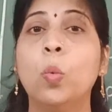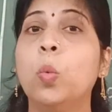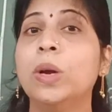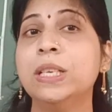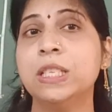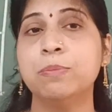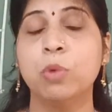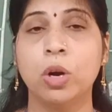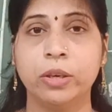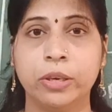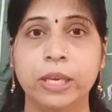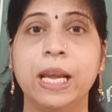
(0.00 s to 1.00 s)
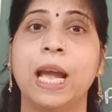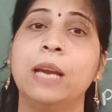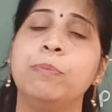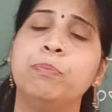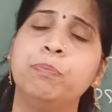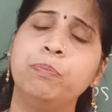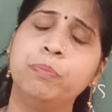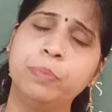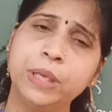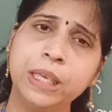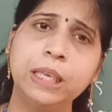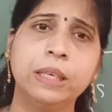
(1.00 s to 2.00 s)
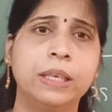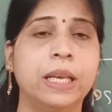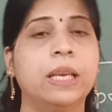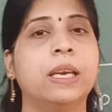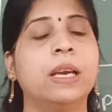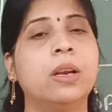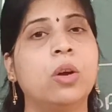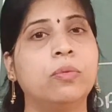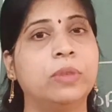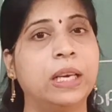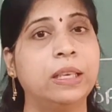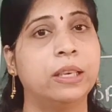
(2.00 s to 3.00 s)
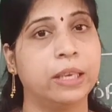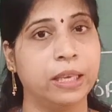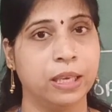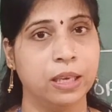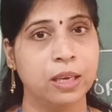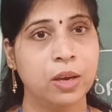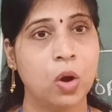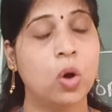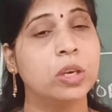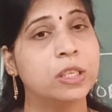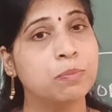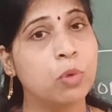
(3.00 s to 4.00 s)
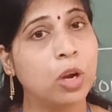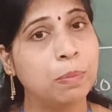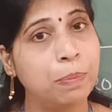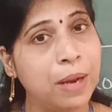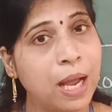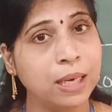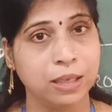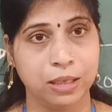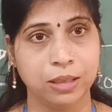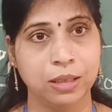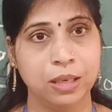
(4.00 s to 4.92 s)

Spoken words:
one small tree and take care of that tree or small plant.